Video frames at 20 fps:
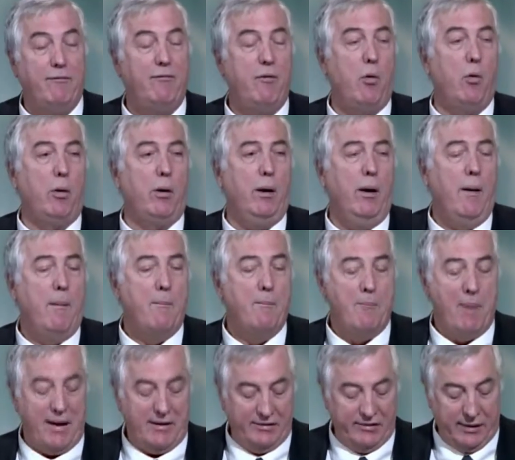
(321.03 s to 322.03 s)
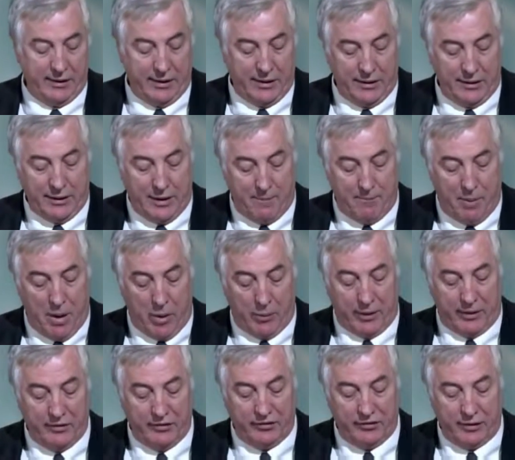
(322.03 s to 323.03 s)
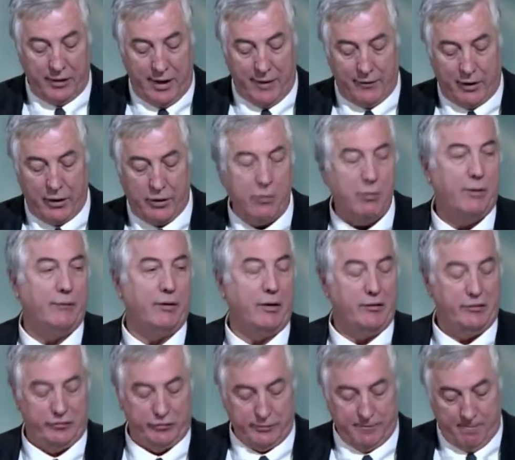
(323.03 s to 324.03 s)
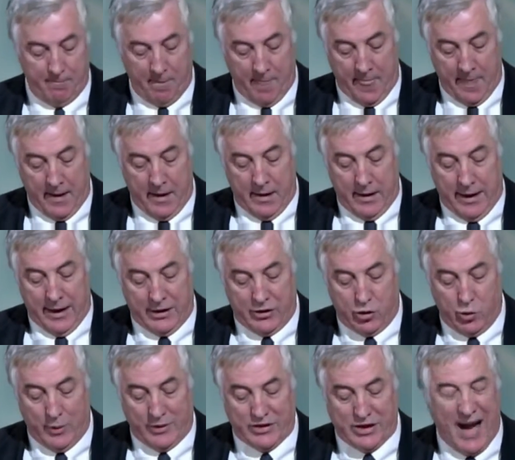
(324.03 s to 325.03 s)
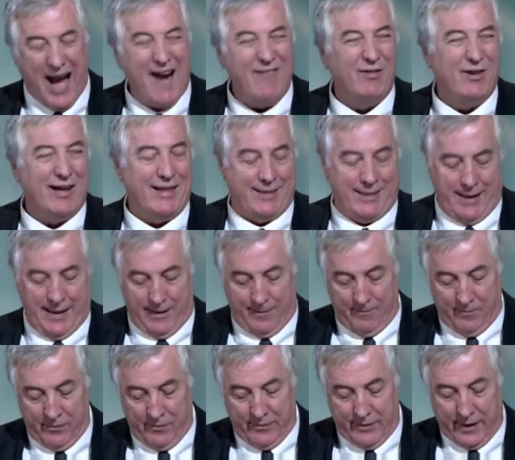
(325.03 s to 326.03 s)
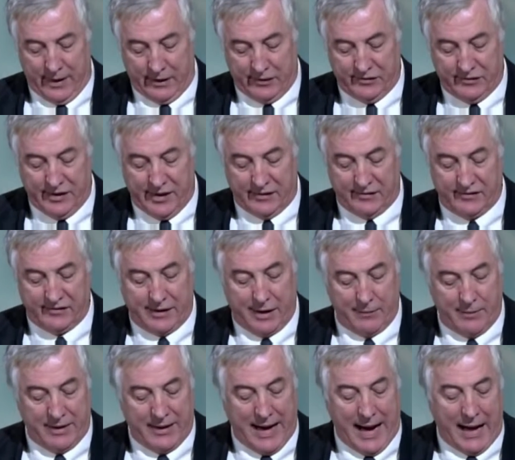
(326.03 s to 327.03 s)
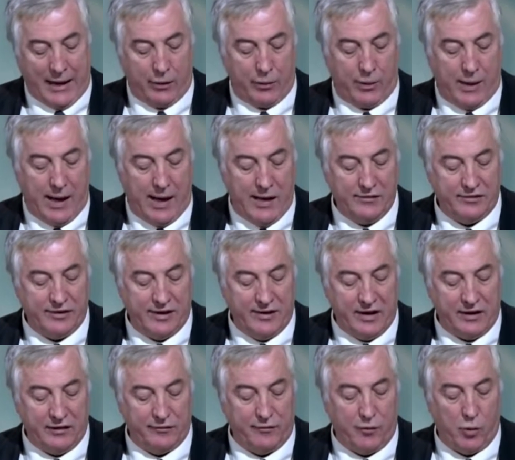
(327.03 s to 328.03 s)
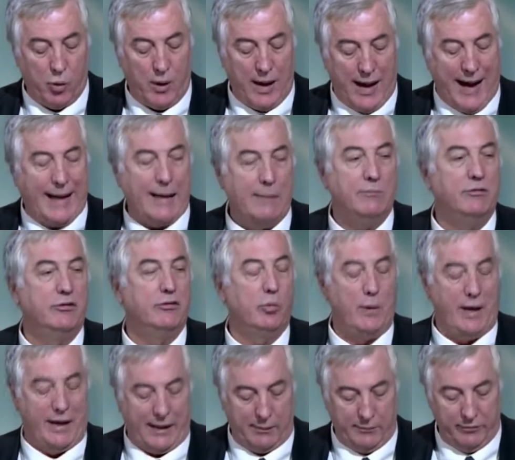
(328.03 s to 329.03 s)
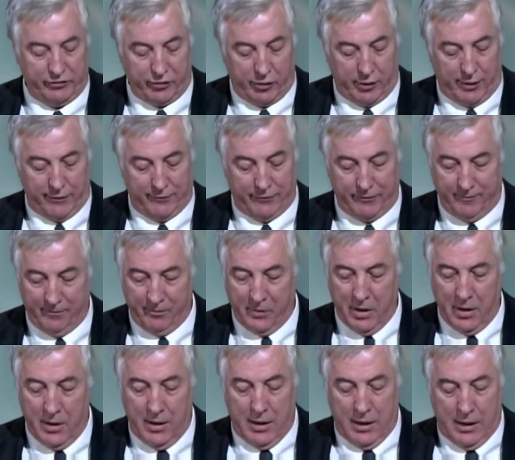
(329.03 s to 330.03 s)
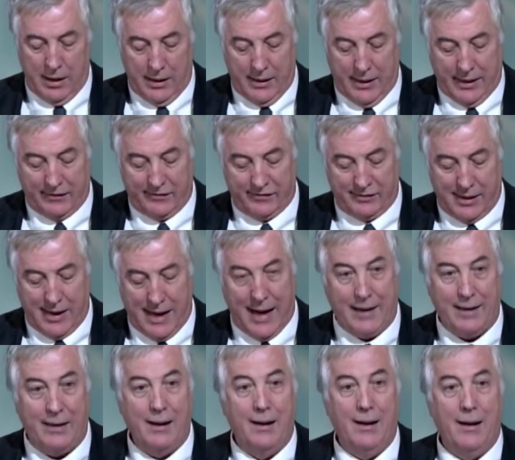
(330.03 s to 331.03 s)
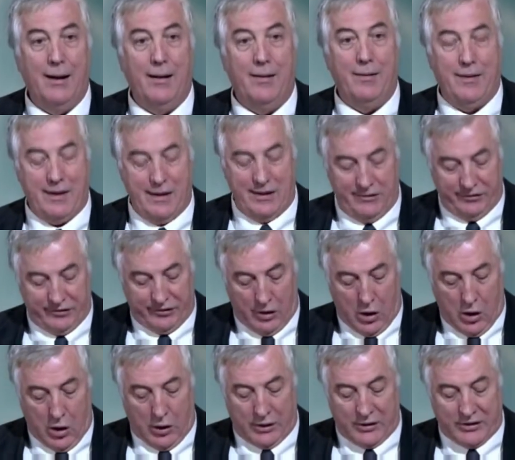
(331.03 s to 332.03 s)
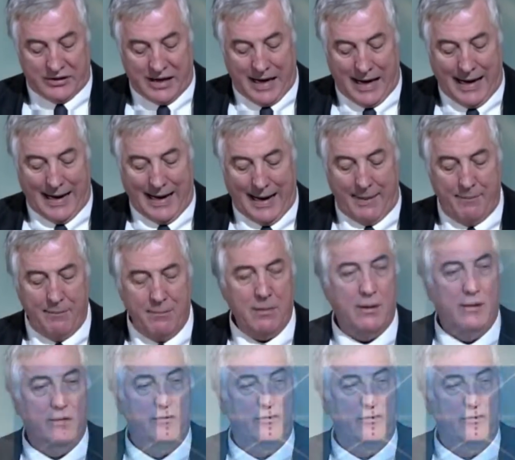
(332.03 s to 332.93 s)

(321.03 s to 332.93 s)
the four basic components of our universe, into which everything that exists can be categorized in these four items we can observe. Uh, next slide. These are time,